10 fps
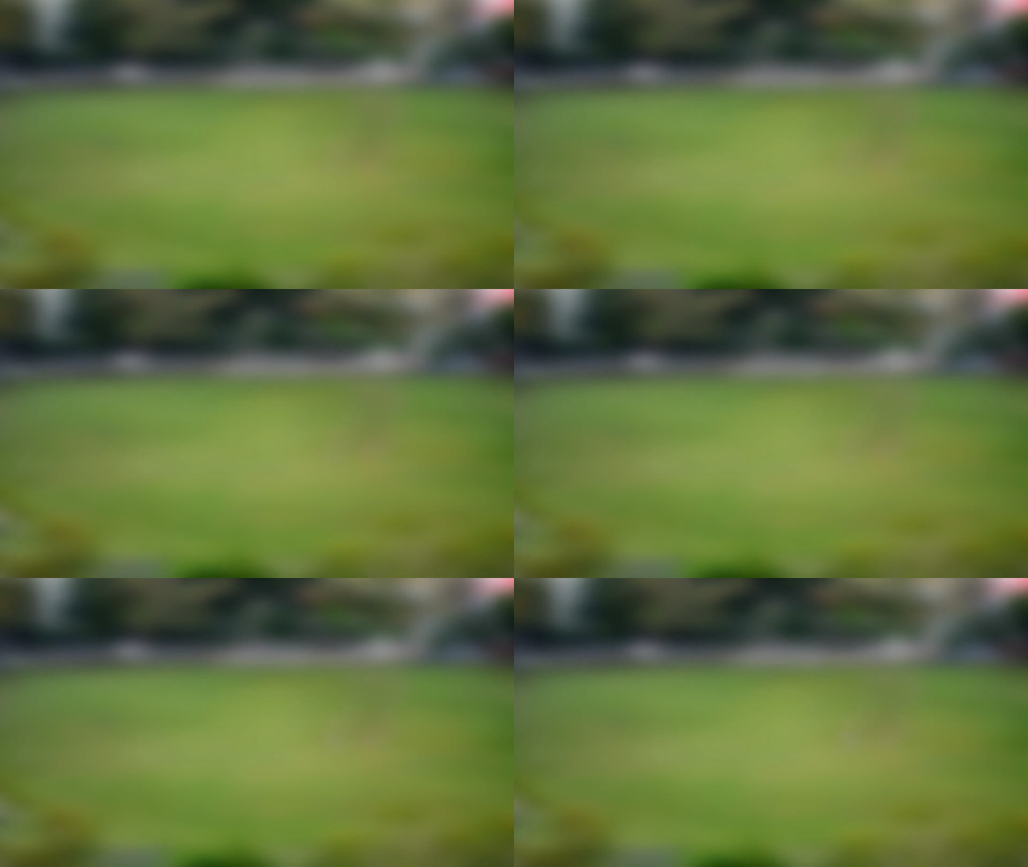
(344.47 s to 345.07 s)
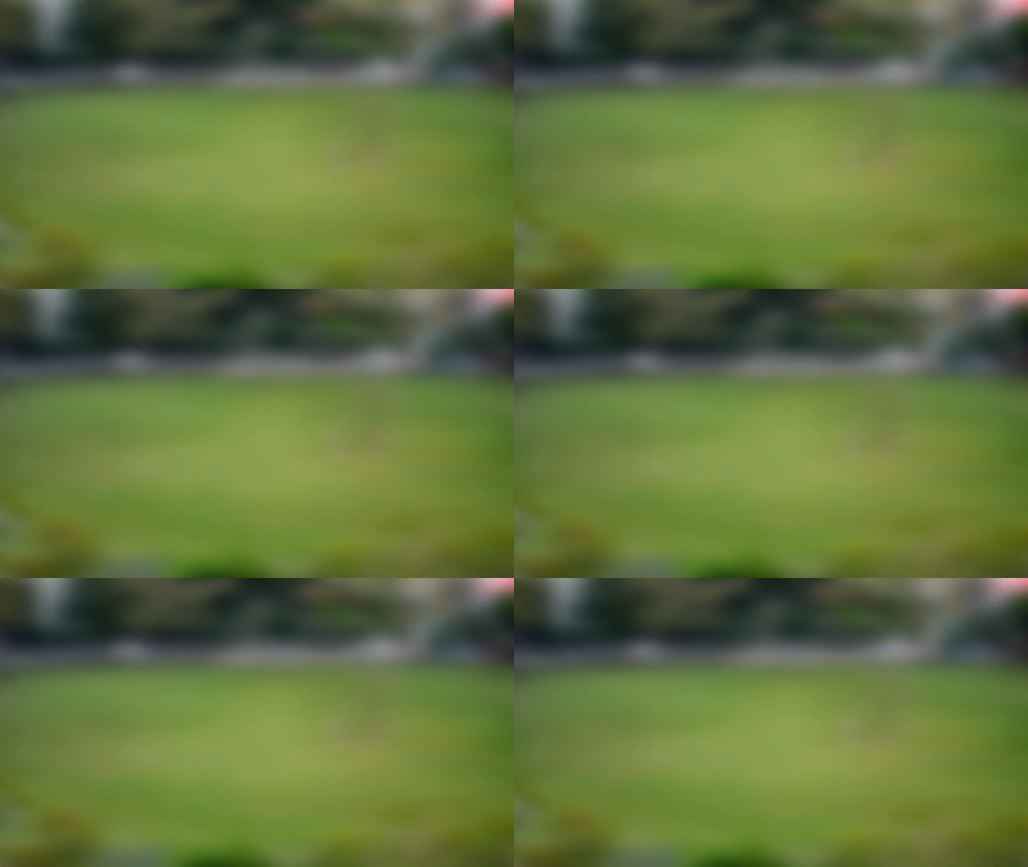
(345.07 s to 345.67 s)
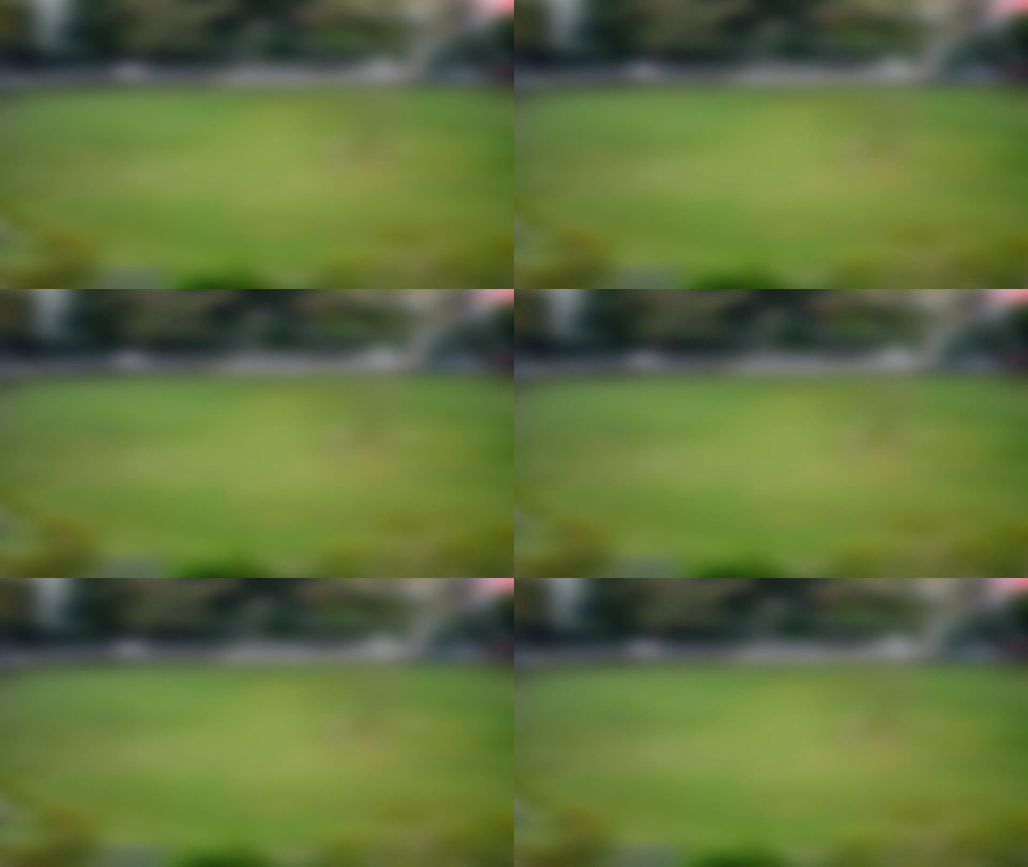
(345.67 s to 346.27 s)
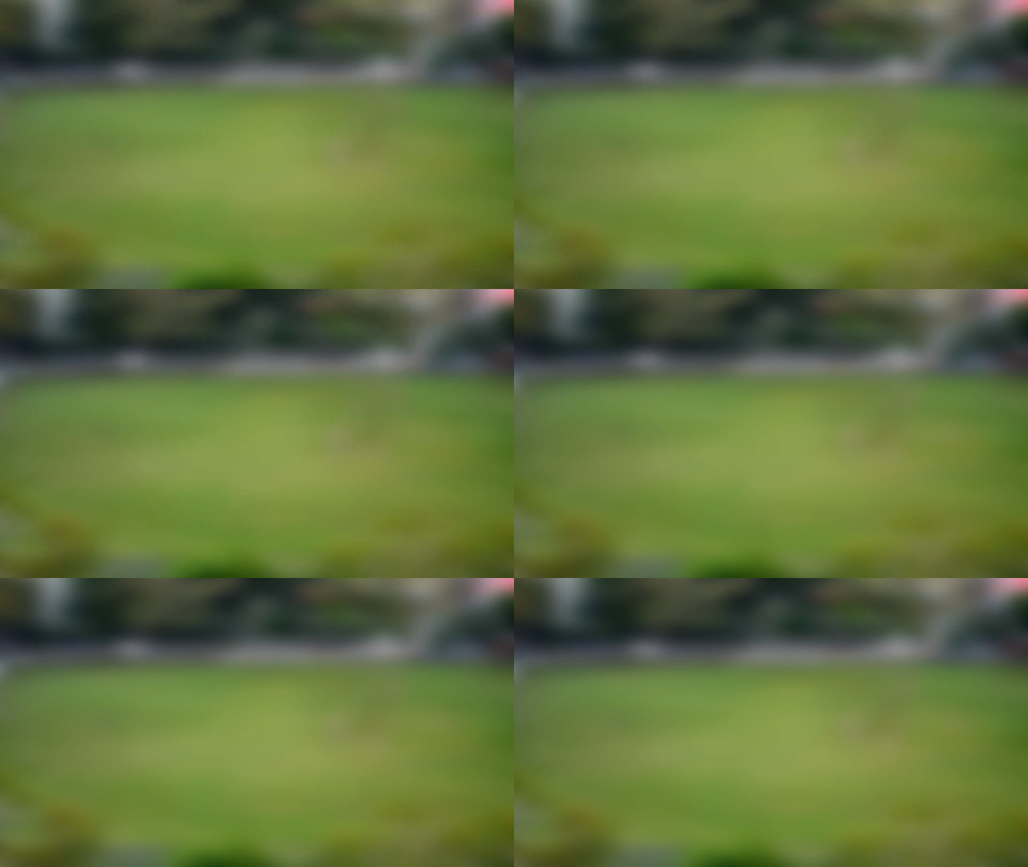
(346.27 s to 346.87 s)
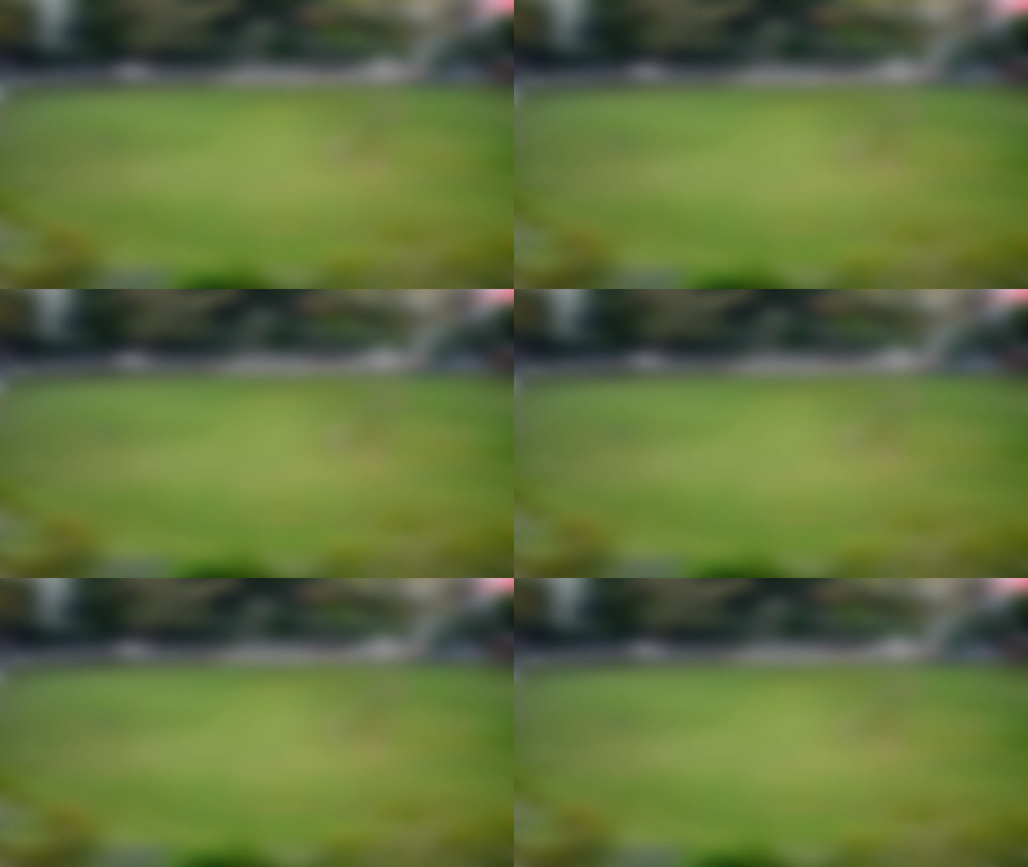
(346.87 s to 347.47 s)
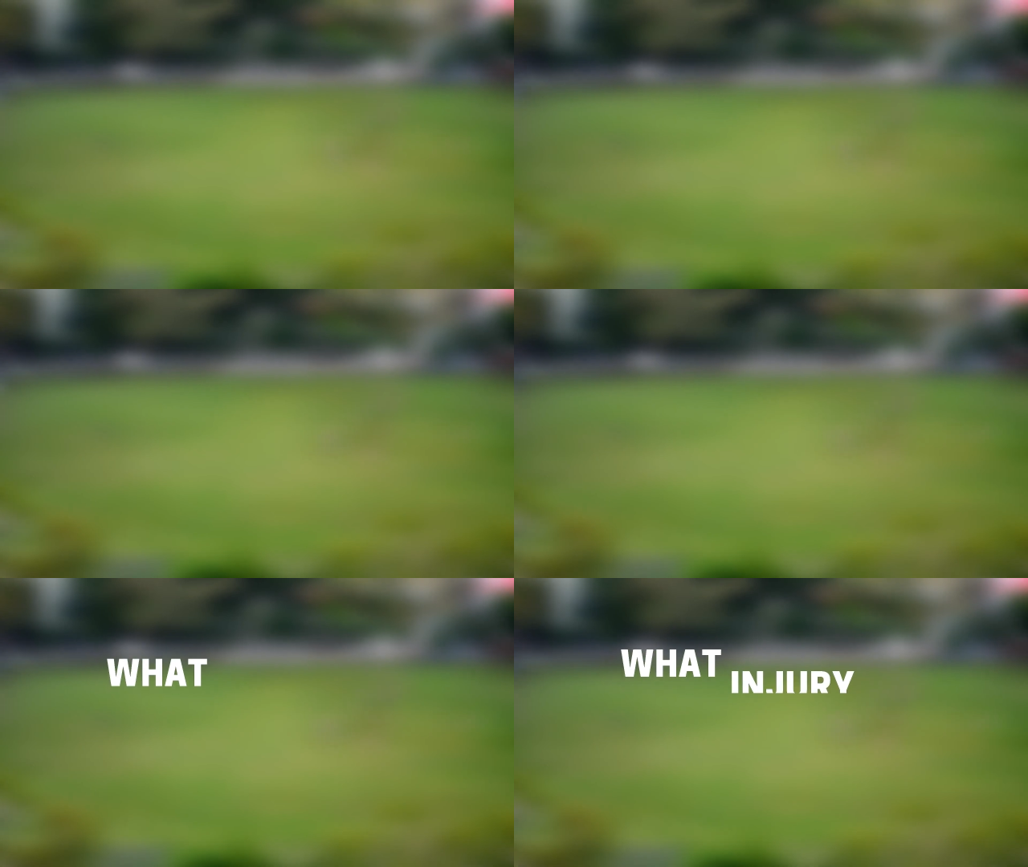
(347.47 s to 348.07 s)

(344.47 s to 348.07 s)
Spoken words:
[unreadable: no face in view]